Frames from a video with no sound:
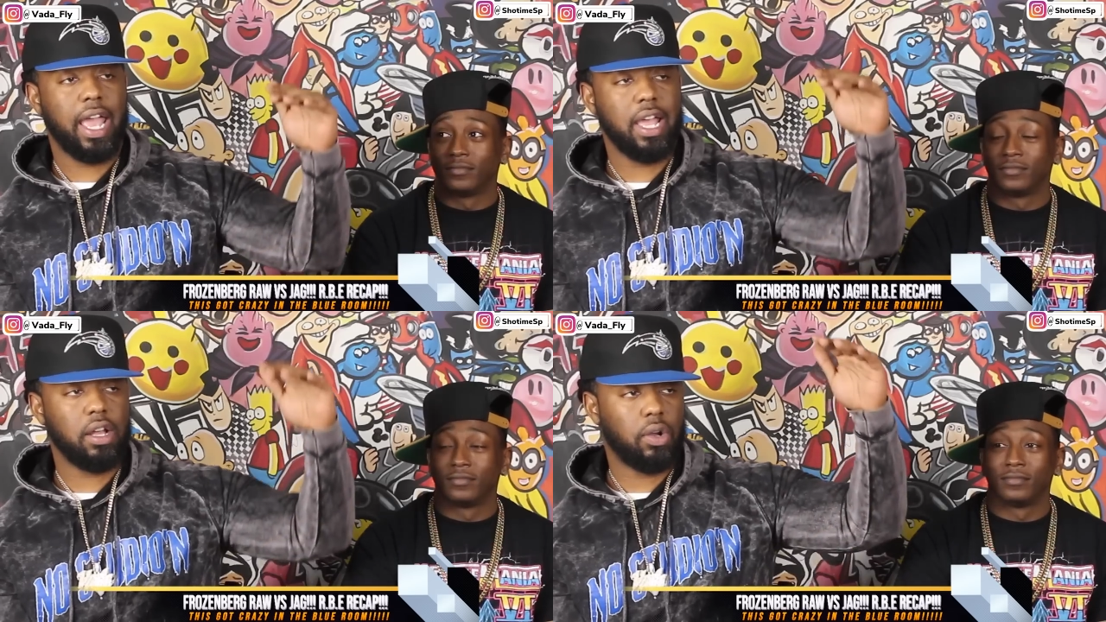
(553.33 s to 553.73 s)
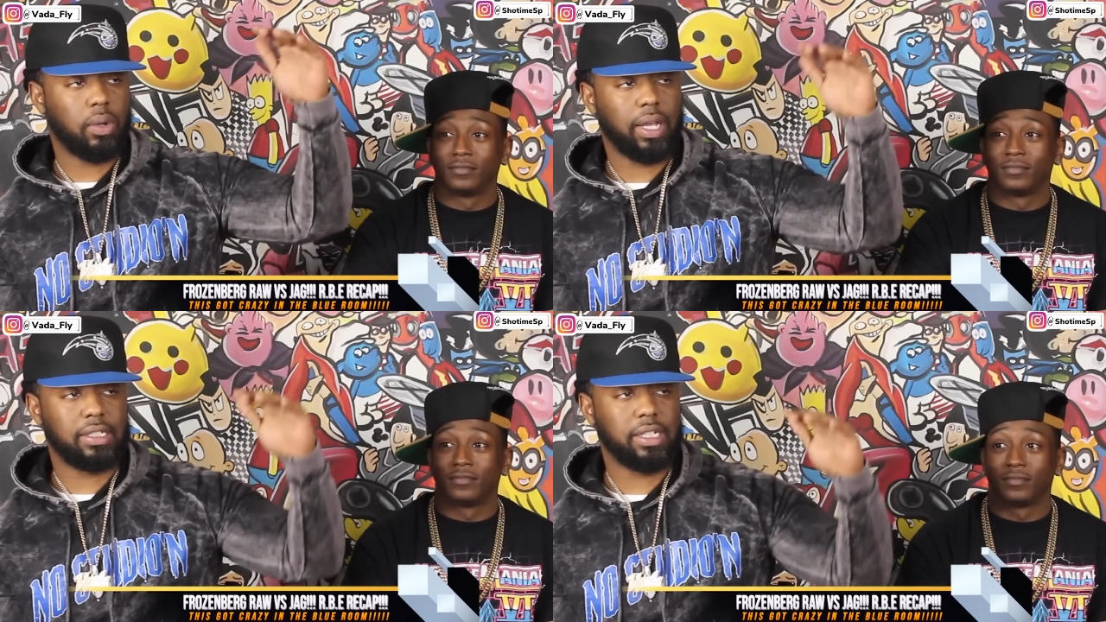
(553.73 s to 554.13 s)
Speaker 1: and he could
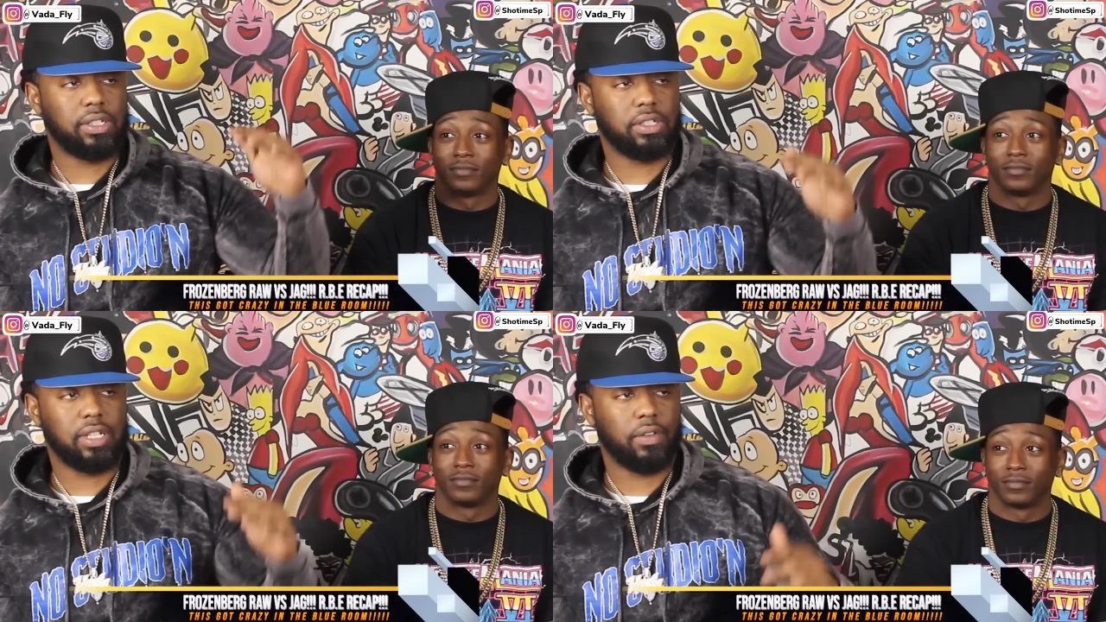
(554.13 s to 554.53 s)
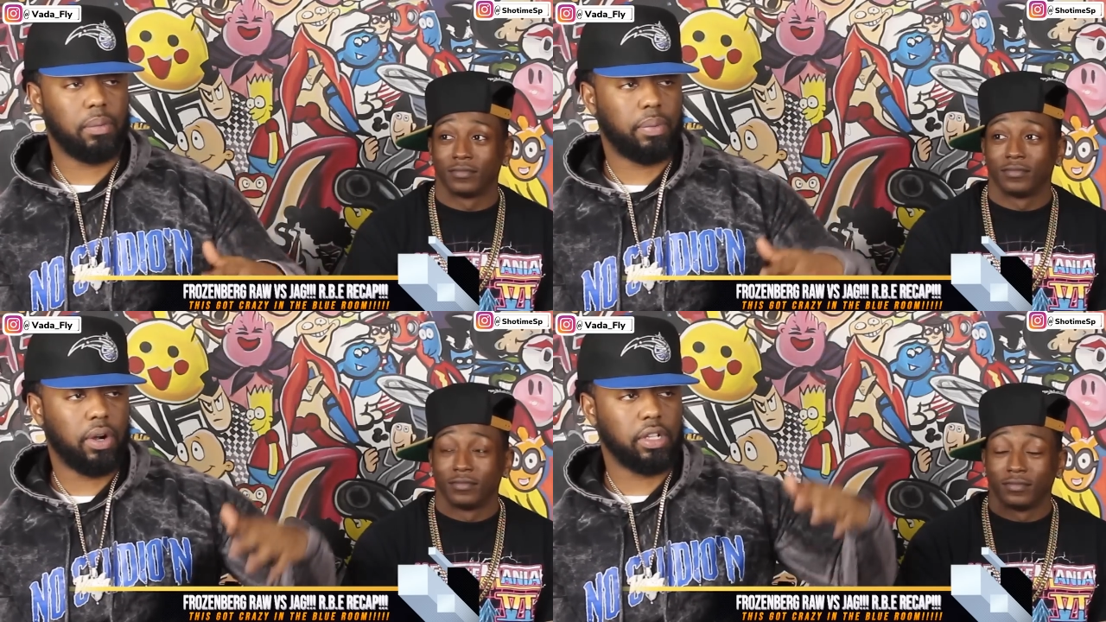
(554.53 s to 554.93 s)
go like six or
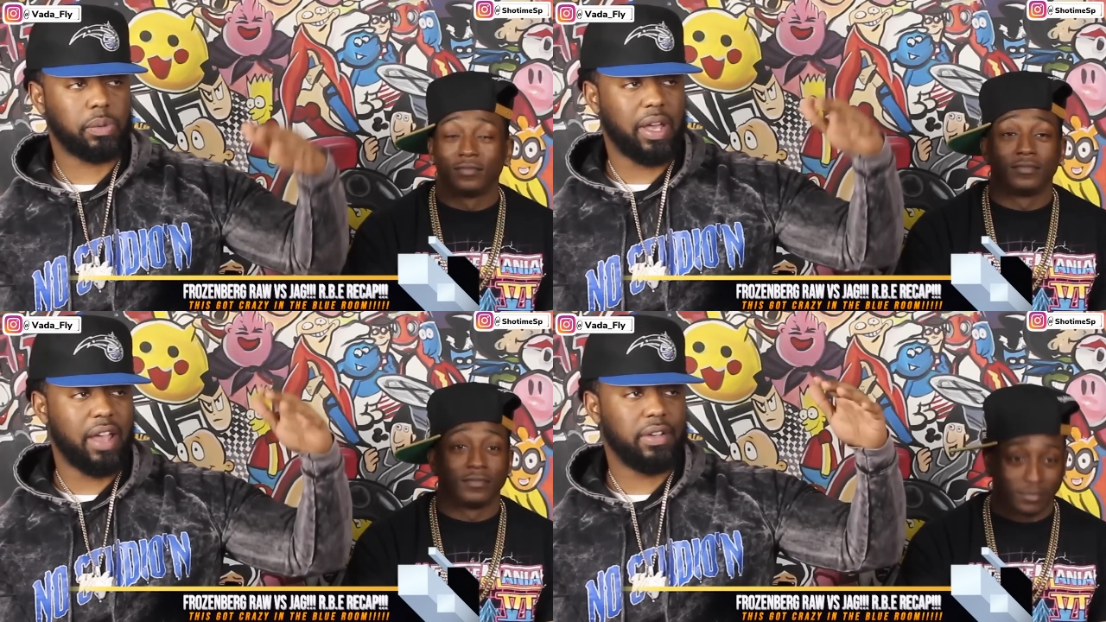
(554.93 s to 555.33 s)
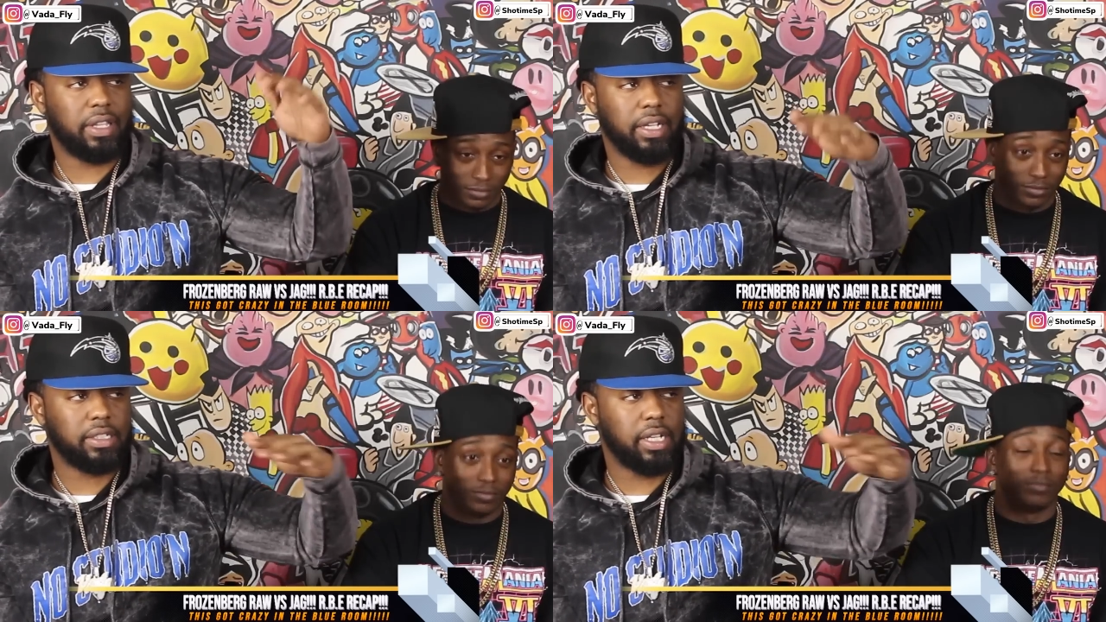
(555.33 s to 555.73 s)
seven bars where
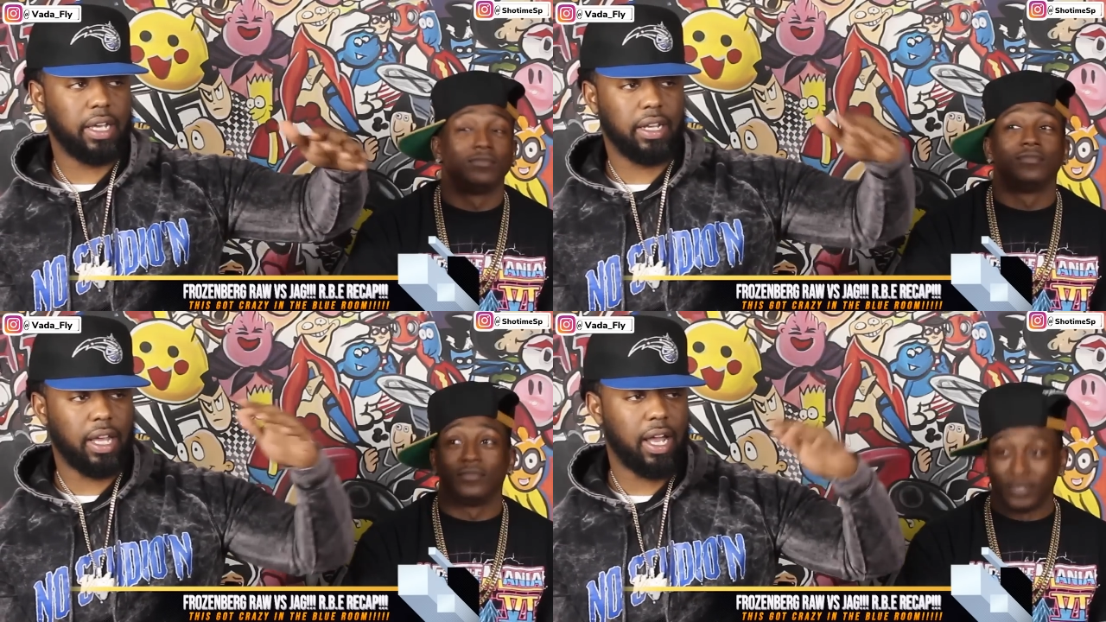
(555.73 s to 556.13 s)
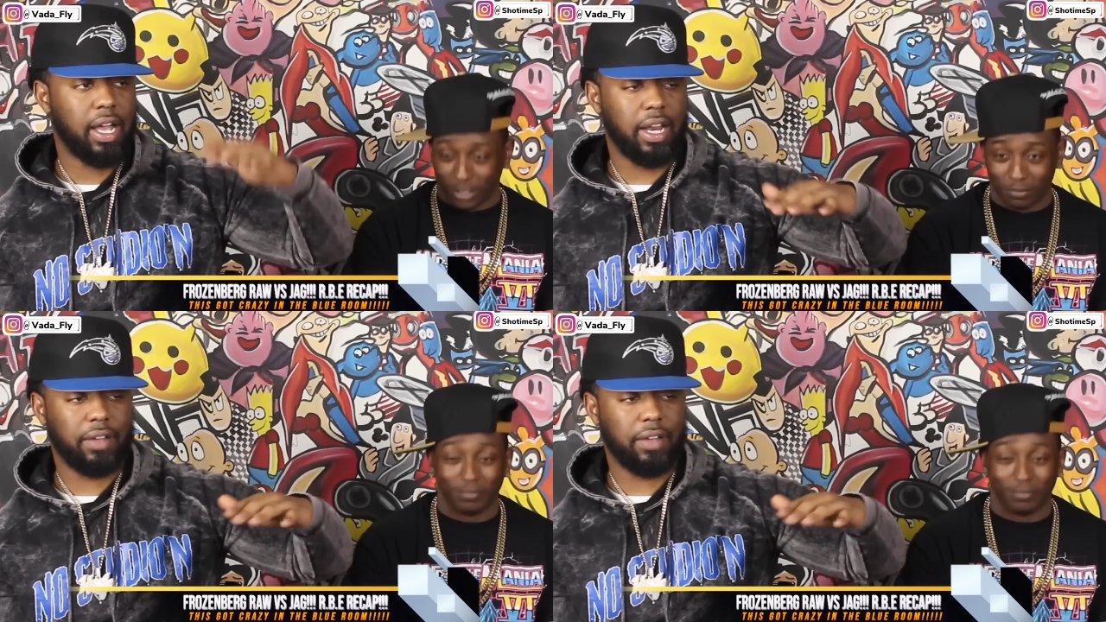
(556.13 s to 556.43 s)
everything is hitting line yep.